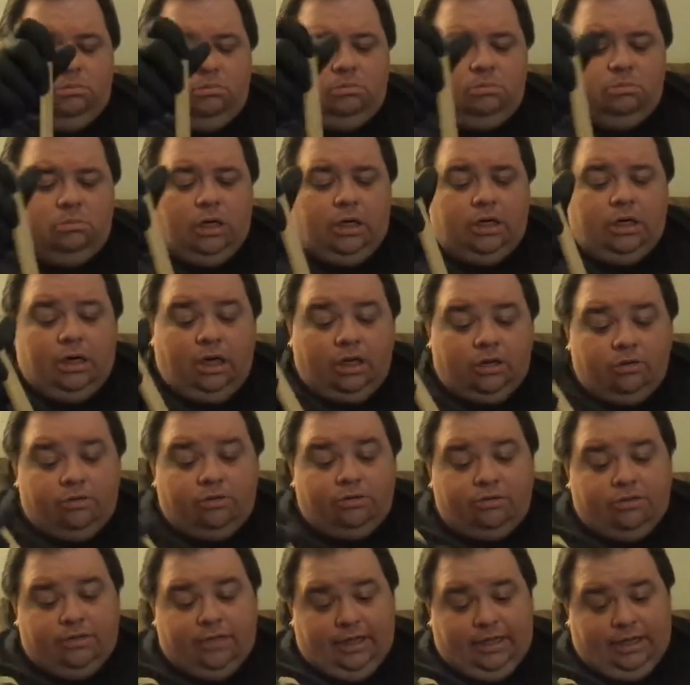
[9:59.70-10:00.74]
another
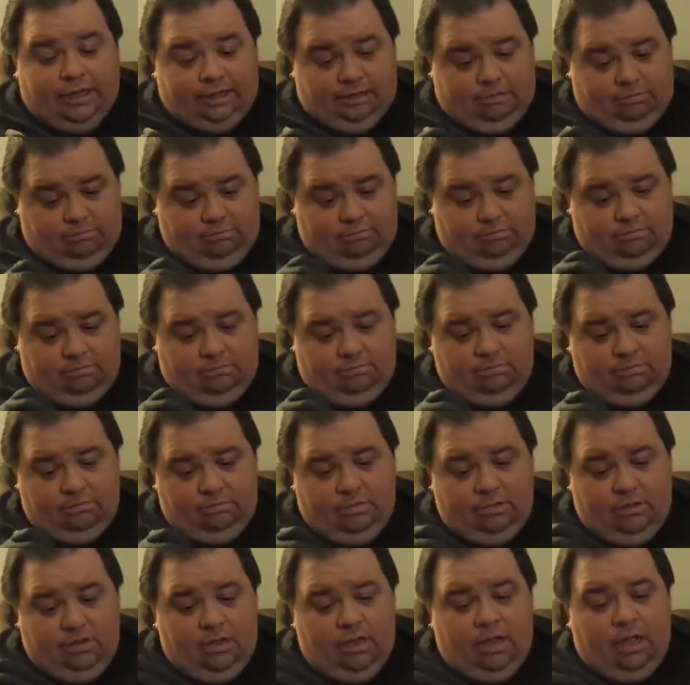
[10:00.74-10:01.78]
thing,
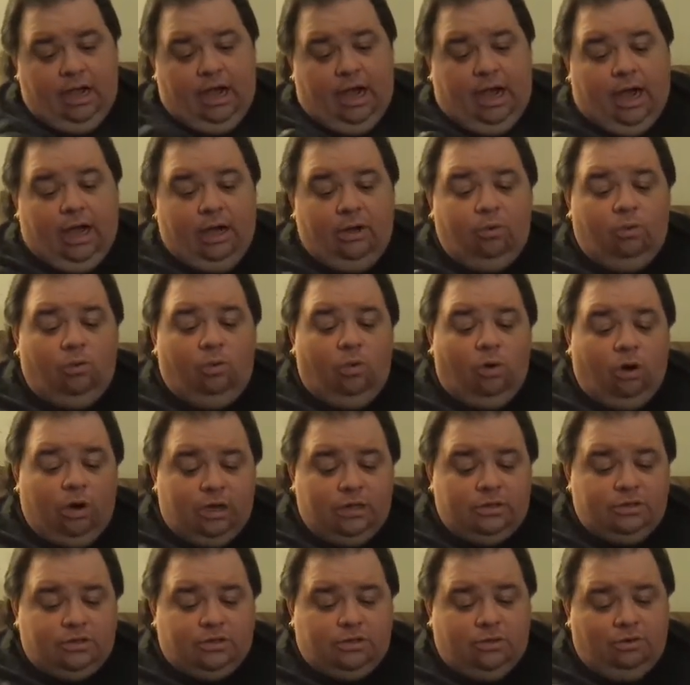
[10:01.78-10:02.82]
I was